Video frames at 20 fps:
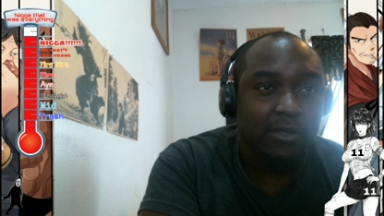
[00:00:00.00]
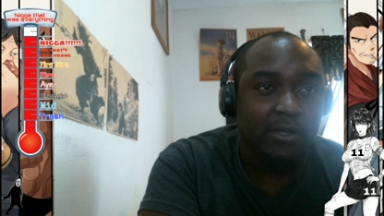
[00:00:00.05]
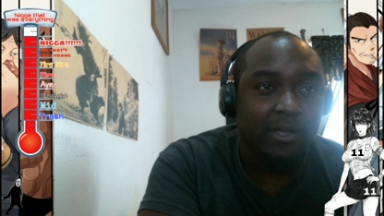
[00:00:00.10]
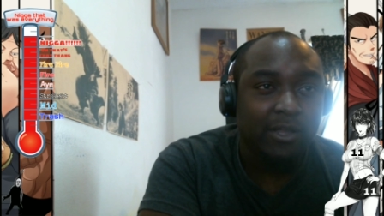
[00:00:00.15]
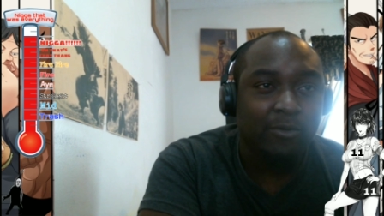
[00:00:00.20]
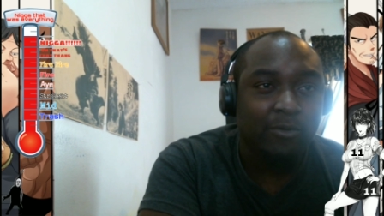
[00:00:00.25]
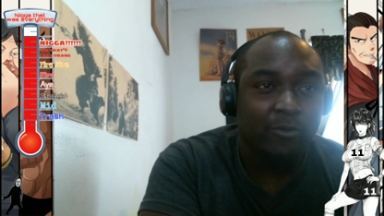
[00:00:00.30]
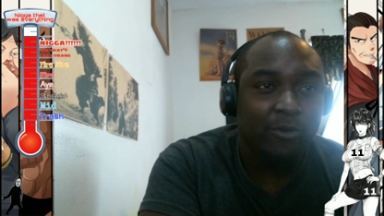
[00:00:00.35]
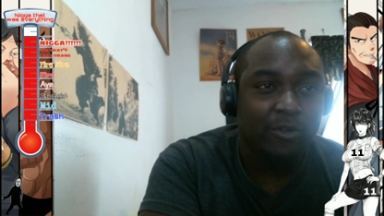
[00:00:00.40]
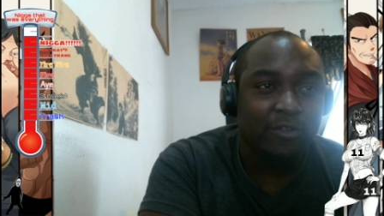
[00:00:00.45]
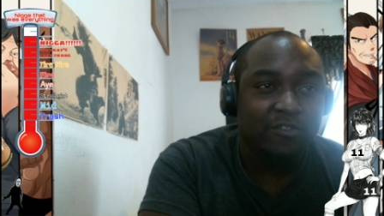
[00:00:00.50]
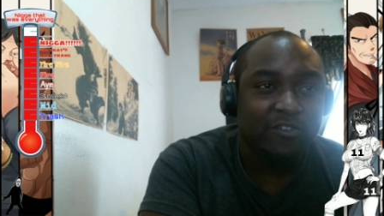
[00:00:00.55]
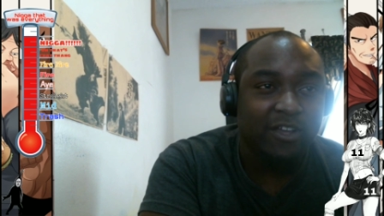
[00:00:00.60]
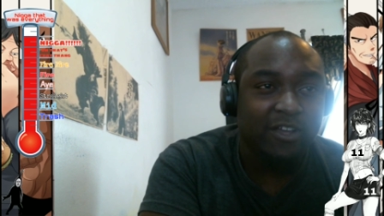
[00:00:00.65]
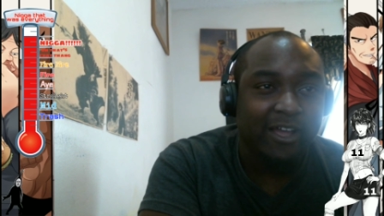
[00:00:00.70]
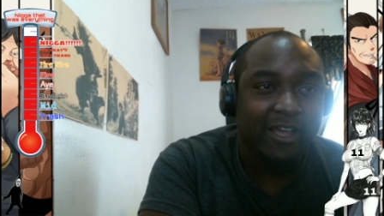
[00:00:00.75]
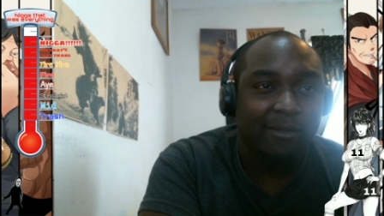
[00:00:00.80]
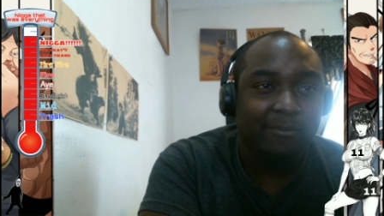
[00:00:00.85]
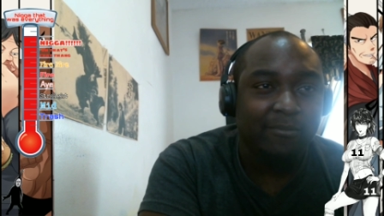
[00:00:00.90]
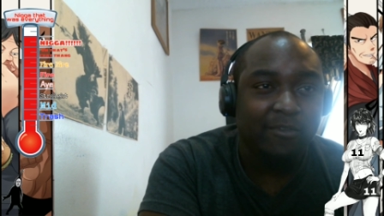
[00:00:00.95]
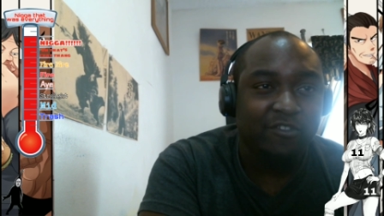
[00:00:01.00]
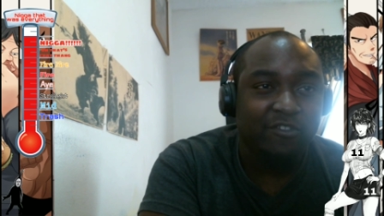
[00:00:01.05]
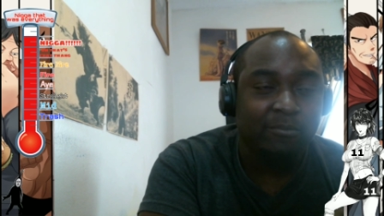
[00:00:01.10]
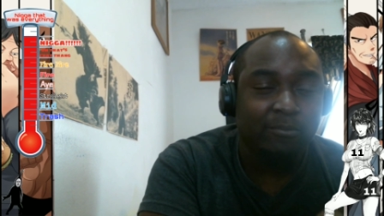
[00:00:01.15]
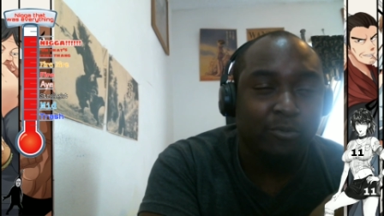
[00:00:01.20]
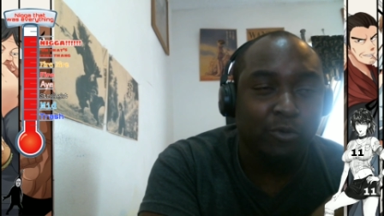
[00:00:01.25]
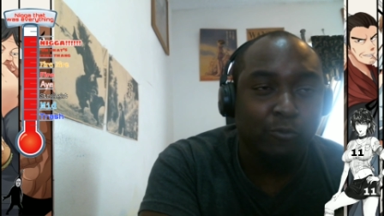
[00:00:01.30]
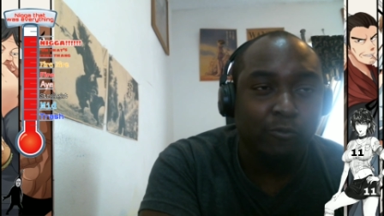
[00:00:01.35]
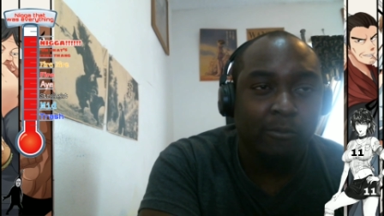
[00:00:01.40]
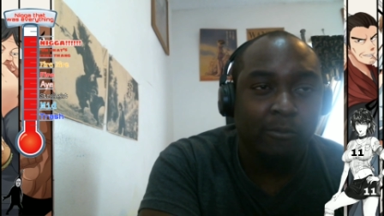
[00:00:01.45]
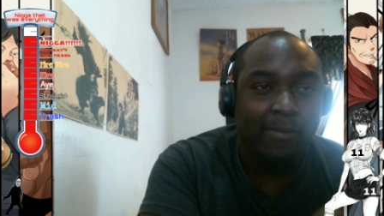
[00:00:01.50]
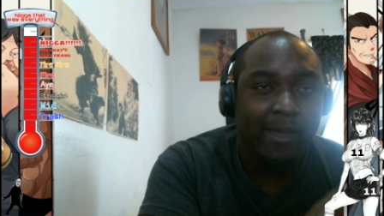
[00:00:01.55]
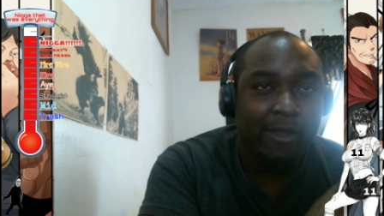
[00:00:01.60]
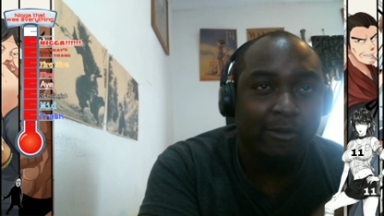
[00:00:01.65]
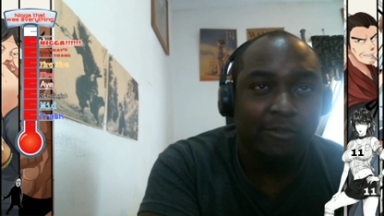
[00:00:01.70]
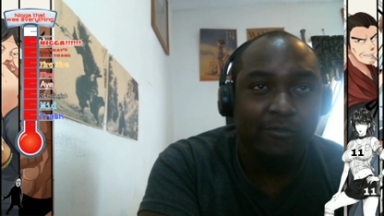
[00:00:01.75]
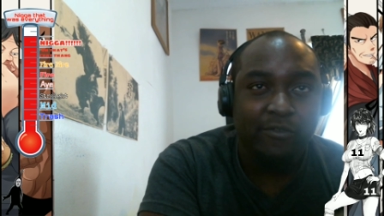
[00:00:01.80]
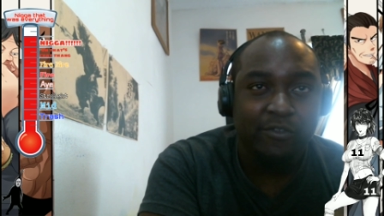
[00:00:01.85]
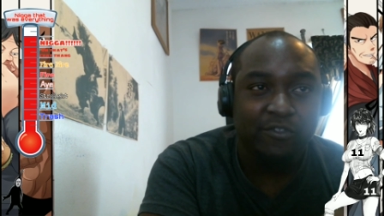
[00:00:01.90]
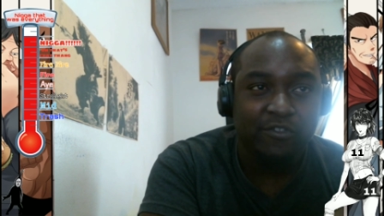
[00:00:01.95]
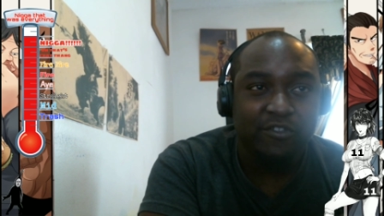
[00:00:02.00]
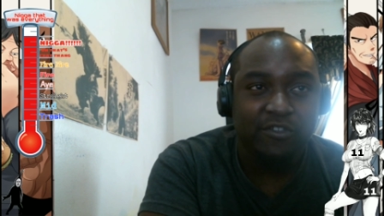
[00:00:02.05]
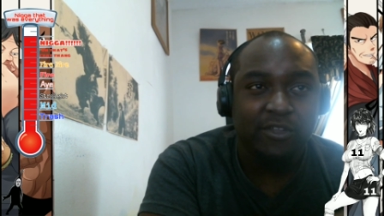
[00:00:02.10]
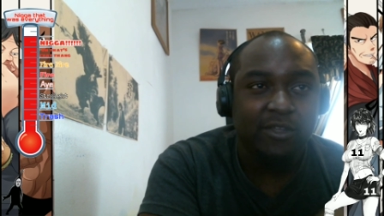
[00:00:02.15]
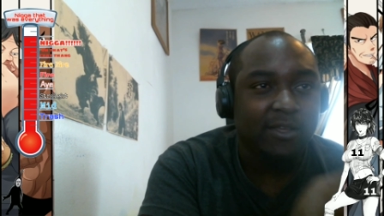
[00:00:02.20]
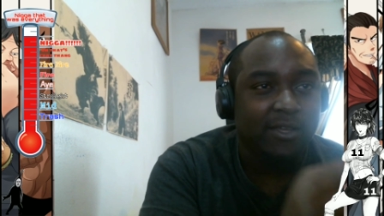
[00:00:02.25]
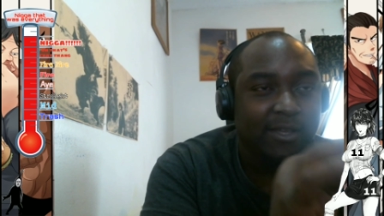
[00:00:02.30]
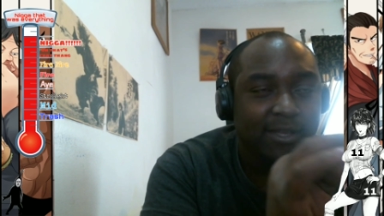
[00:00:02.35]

in real time. It's improving battle efficiency.